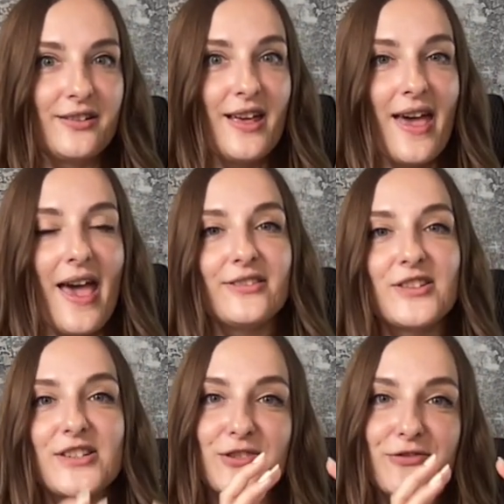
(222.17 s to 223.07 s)
And
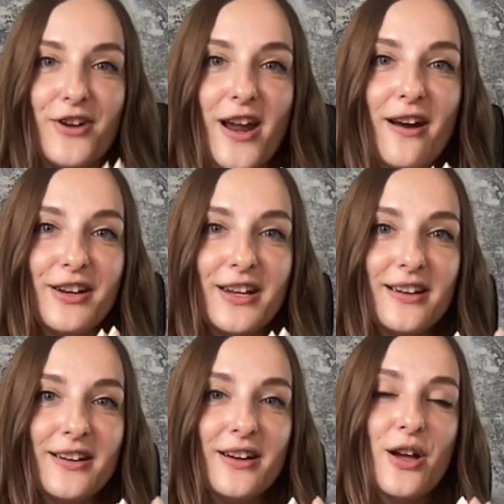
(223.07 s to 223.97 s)
this
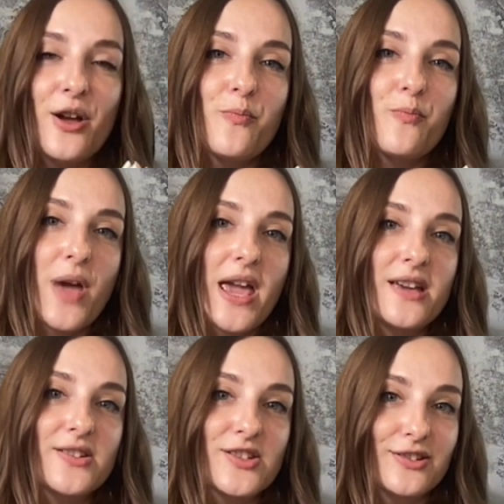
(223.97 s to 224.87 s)
very
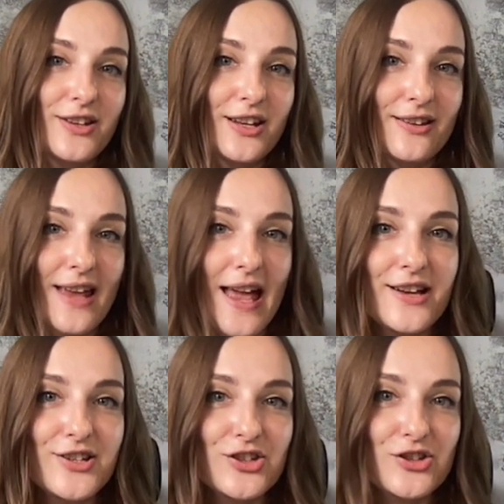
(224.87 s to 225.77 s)
makes the
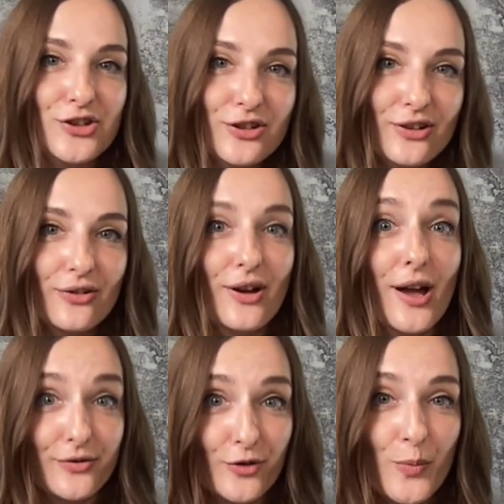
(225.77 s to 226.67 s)
next
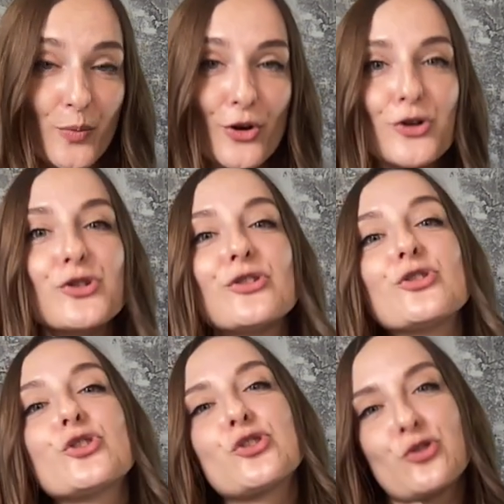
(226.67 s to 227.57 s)
adverb
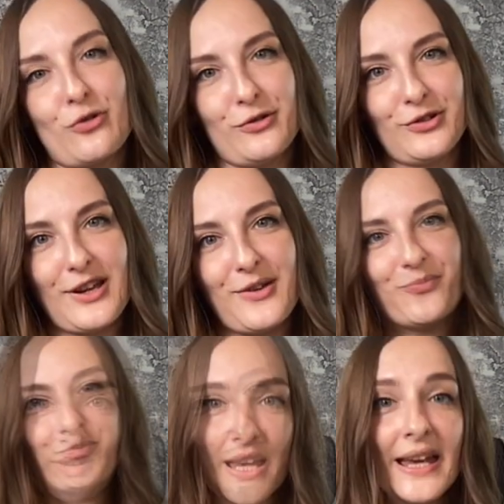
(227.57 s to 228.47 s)
stronger.
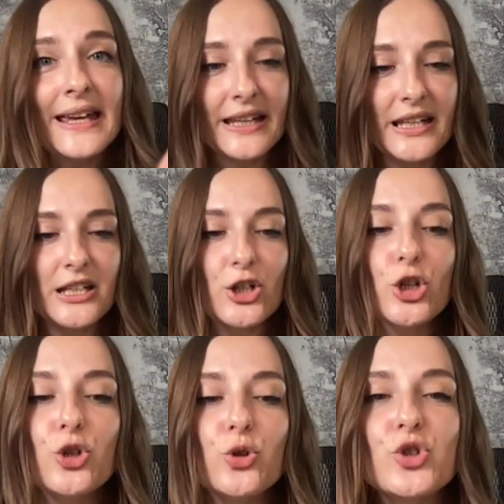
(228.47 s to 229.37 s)
Here
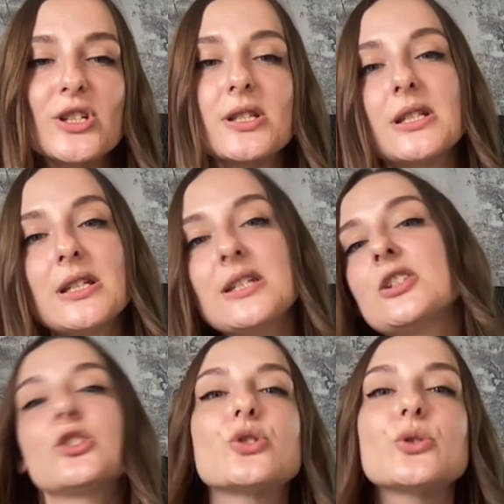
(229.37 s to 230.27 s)
you just
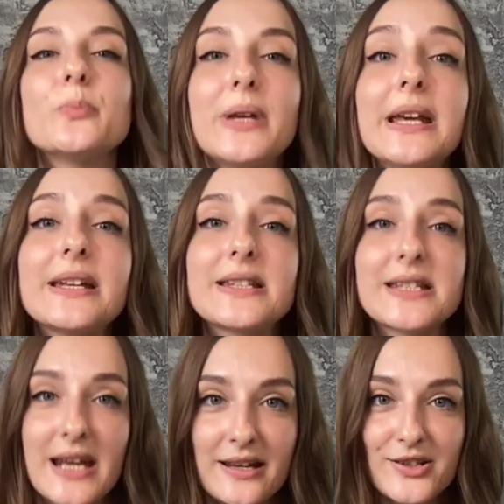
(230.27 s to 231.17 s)
need to be
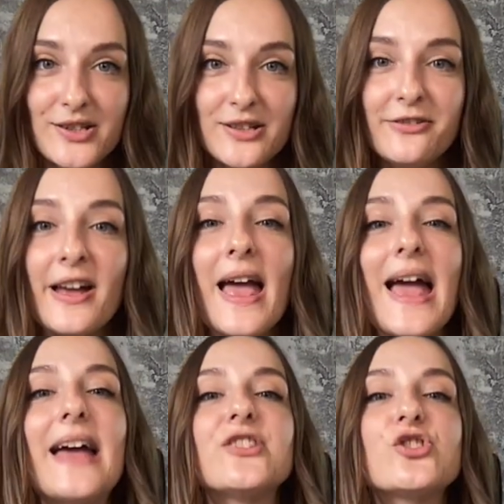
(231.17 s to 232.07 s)
attentive
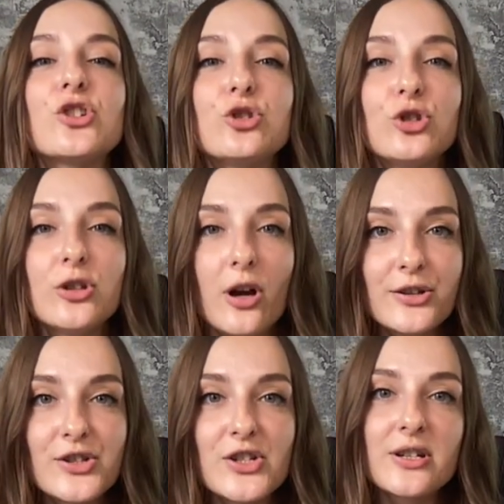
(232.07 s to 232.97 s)
and
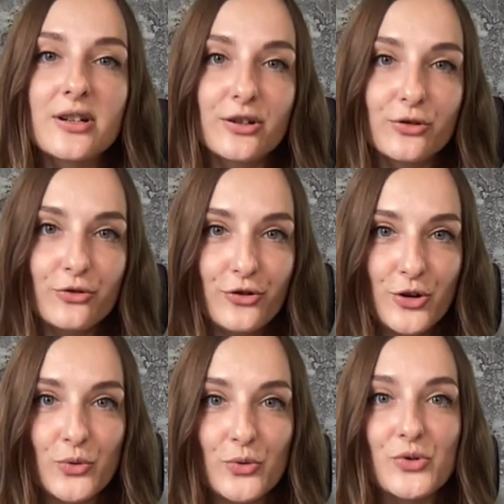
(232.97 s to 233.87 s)
not
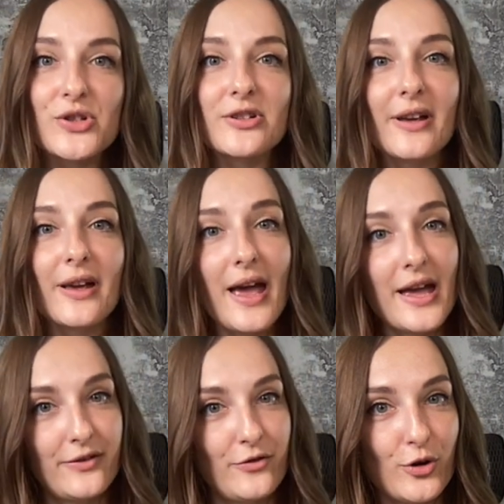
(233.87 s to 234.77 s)
confuse
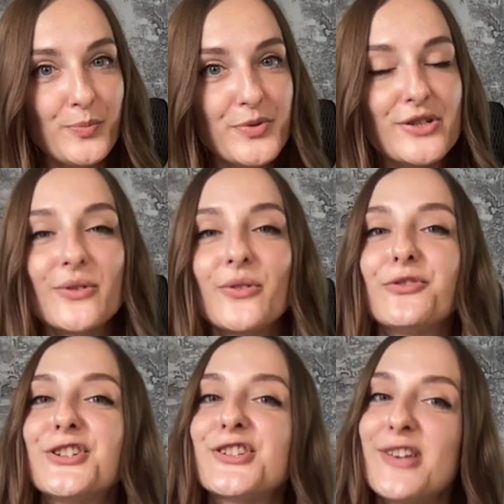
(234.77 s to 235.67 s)
adverbs
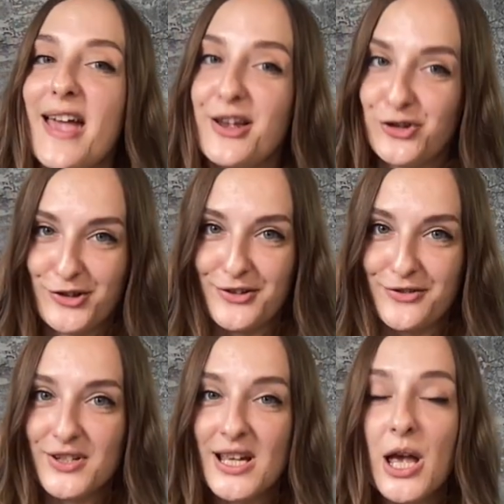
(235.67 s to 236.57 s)
with
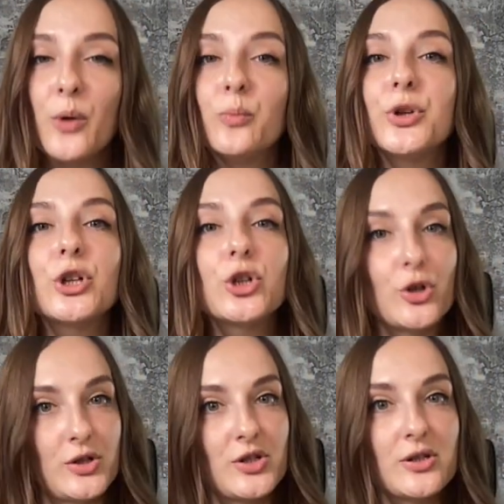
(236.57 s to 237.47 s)
adjectives,
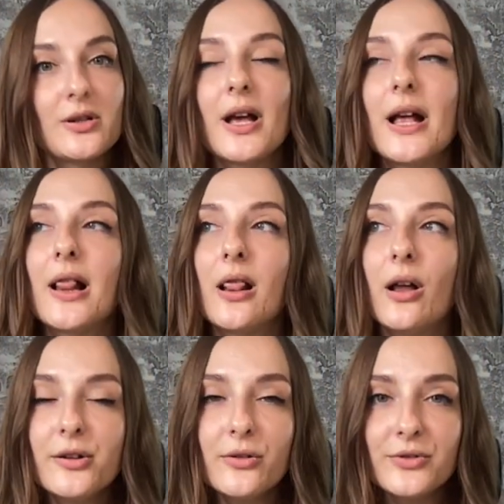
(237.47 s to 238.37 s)
because a
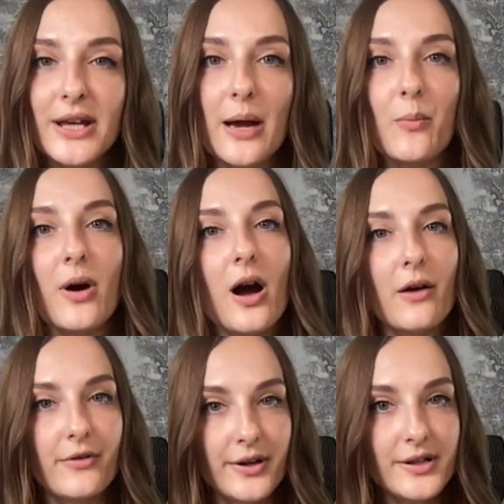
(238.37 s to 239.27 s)
lot of them
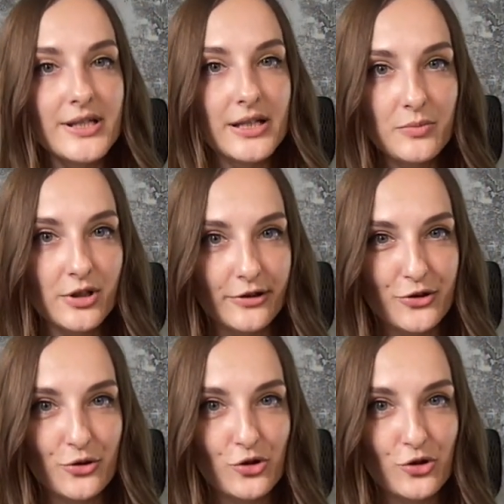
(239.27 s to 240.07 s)
are very similar to each